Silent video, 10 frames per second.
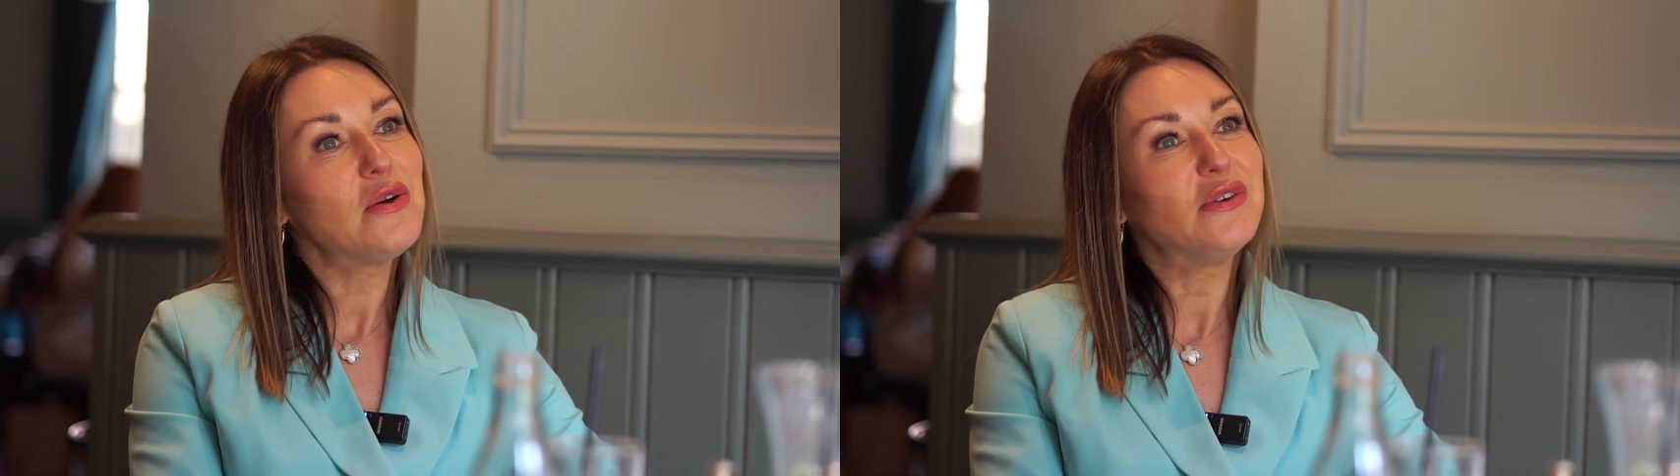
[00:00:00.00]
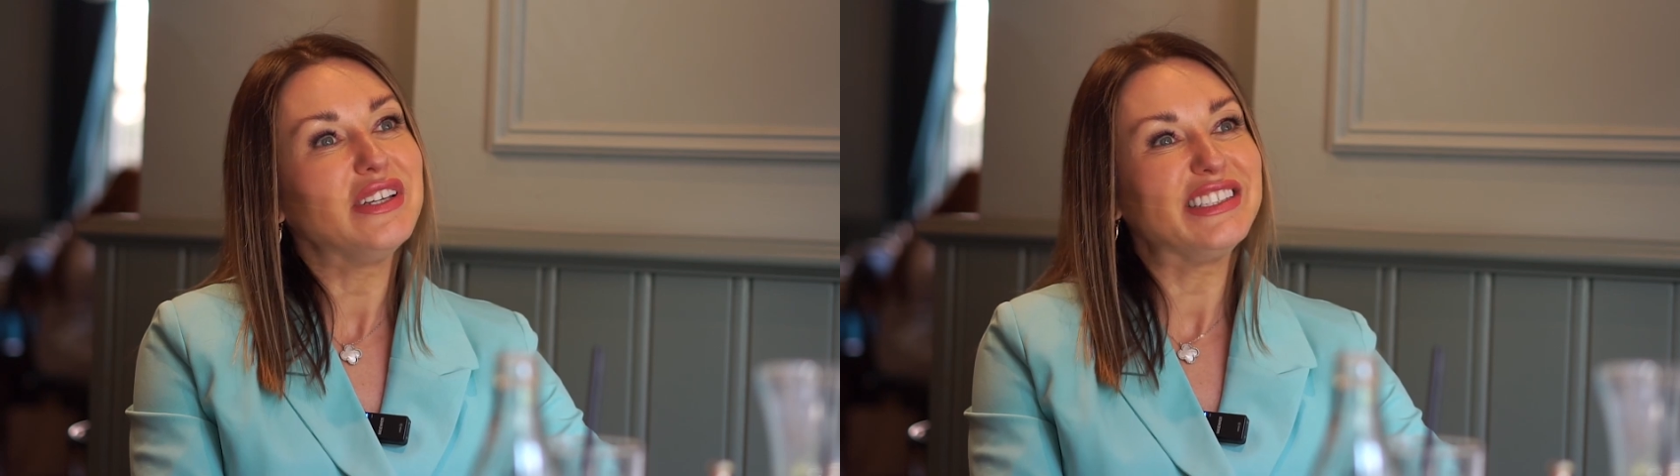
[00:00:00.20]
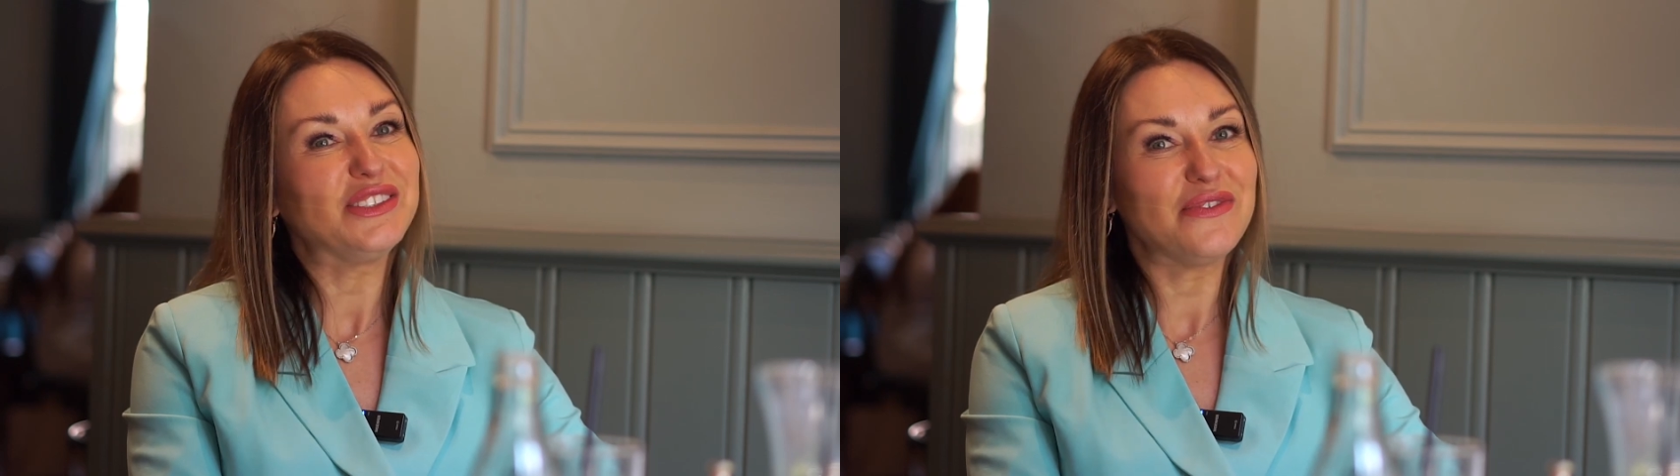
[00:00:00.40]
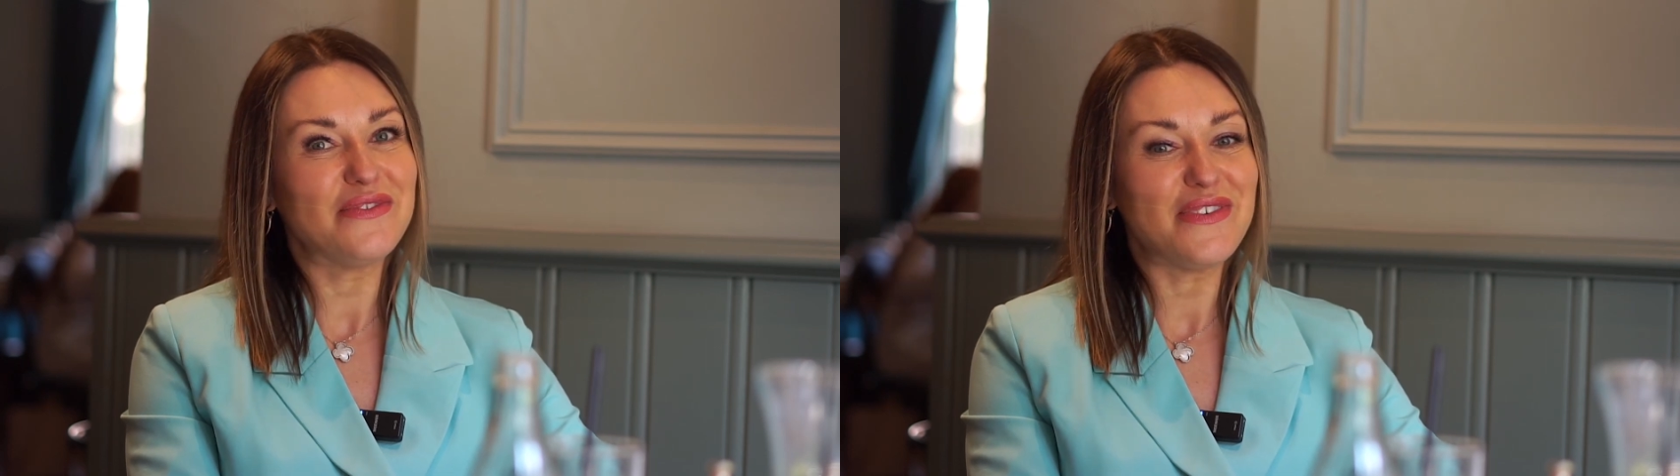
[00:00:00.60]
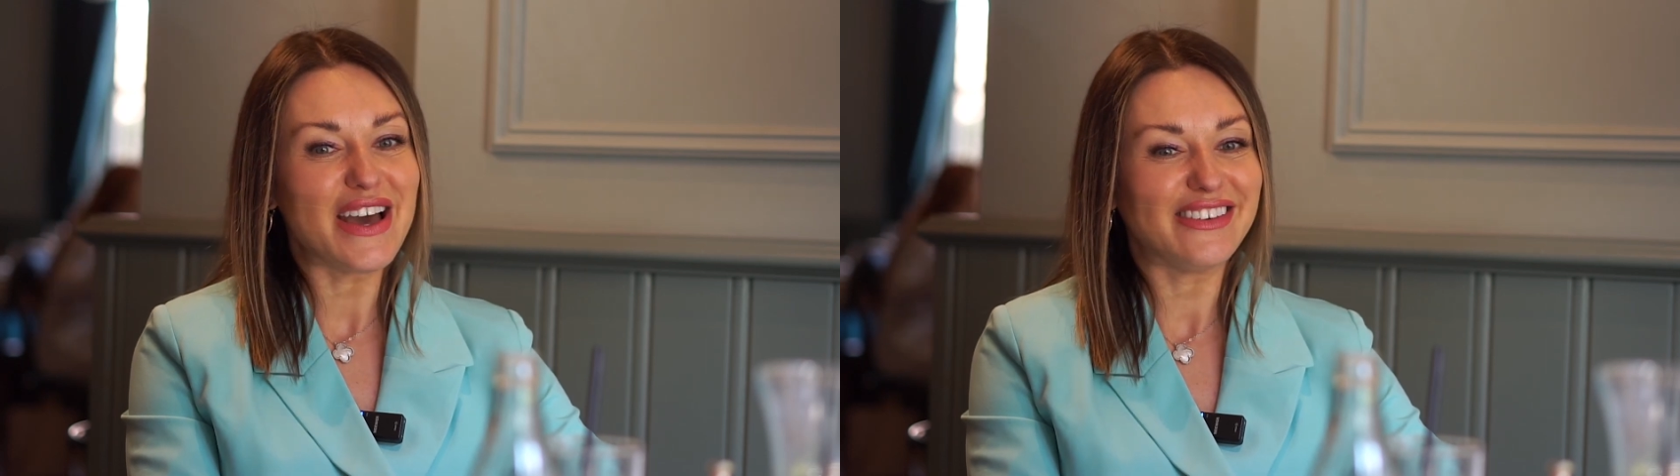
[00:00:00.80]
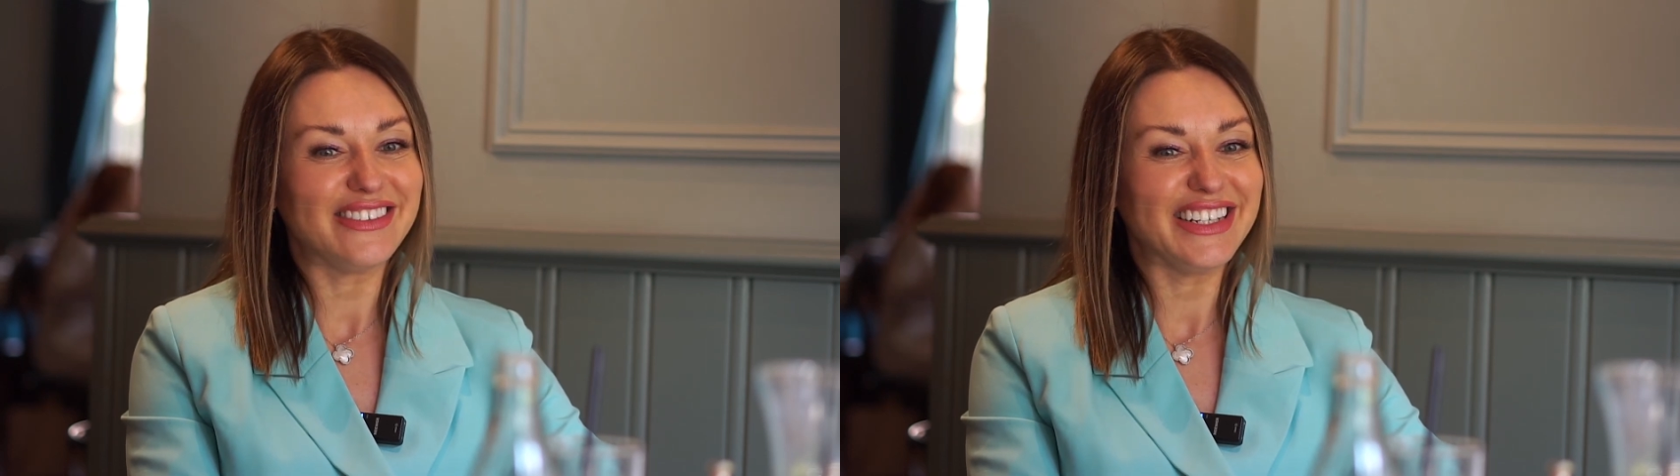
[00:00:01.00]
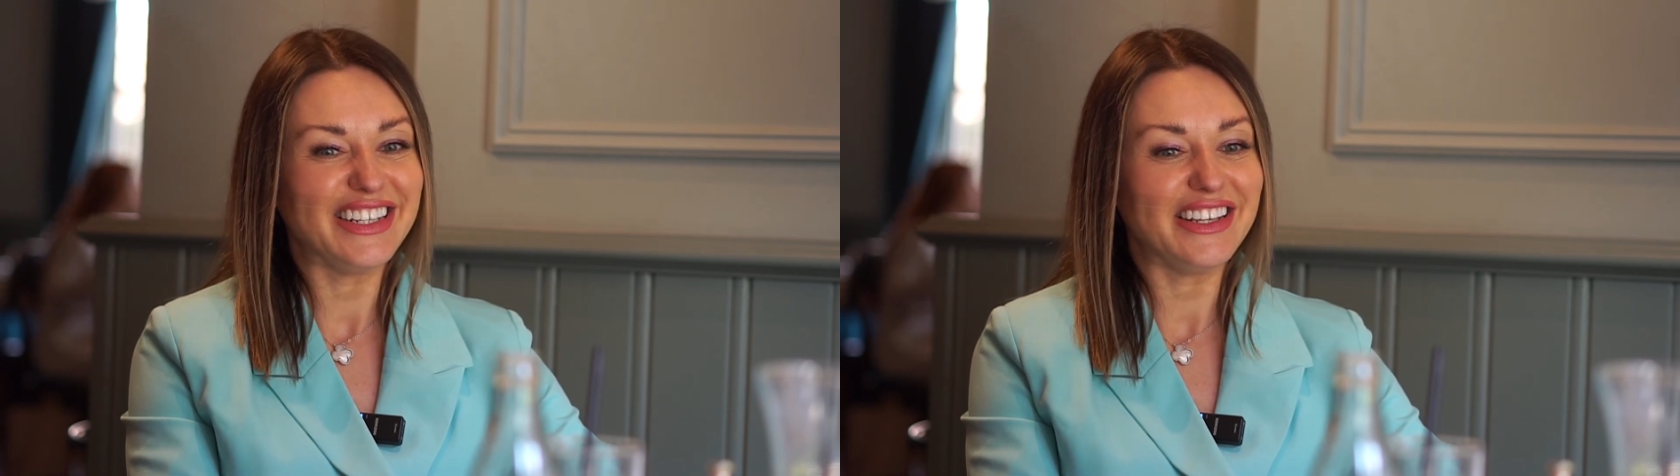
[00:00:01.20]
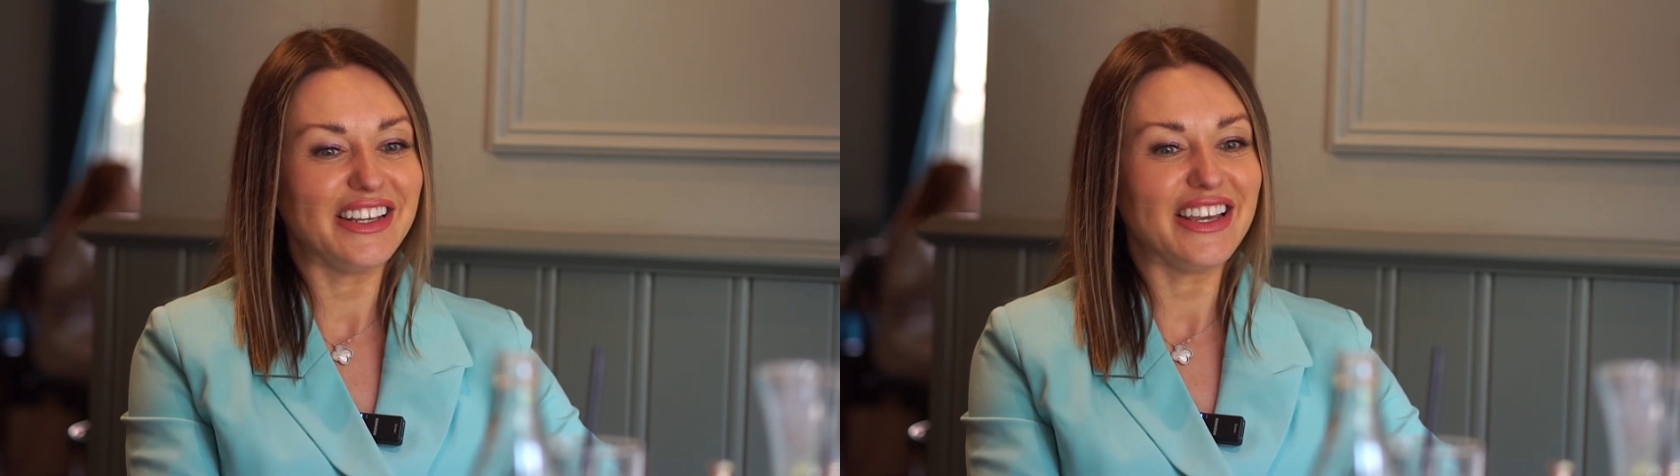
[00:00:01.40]
it's a
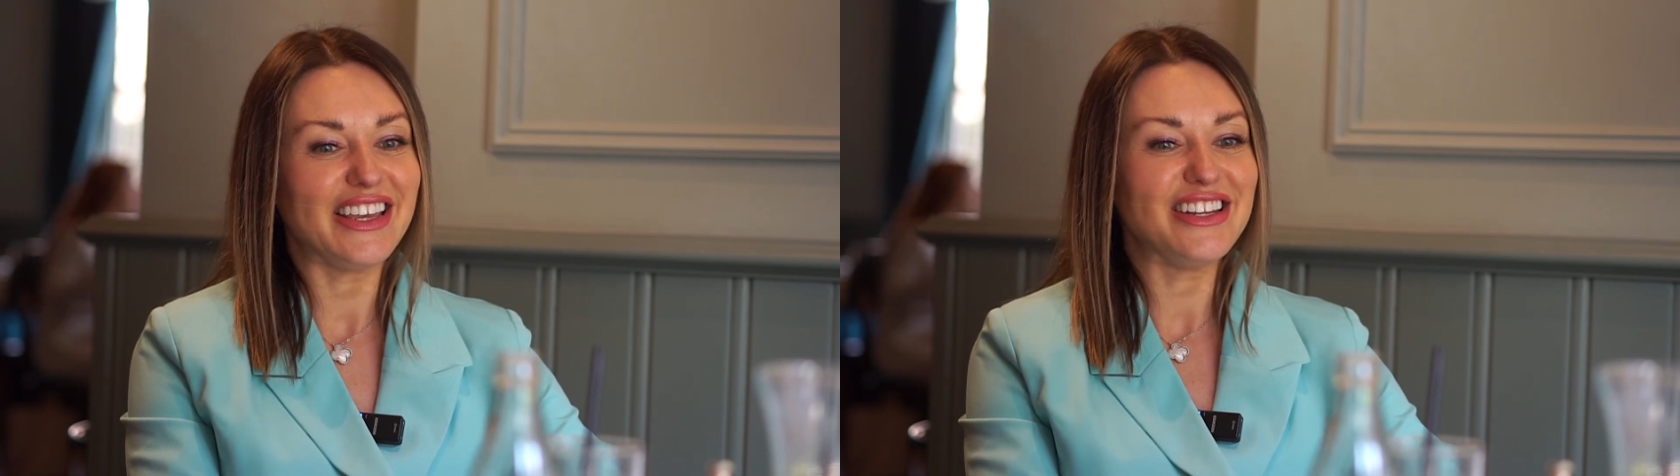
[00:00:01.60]
very